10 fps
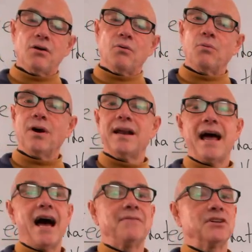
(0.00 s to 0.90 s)
Want to
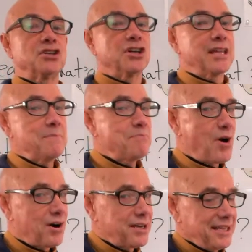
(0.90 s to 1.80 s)
have a cooking
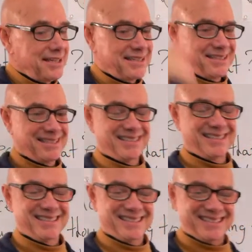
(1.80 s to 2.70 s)
party?
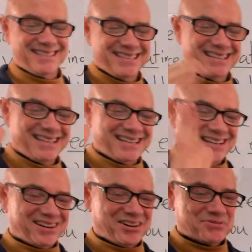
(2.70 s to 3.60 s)

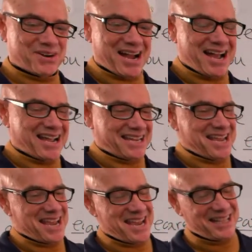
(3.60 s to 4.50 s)
All right,
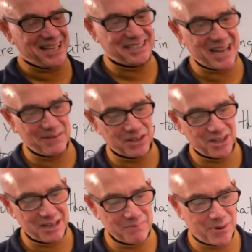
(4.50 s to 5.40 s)
yay, let's have a
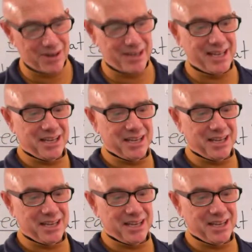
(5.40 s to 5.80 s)
cooking party.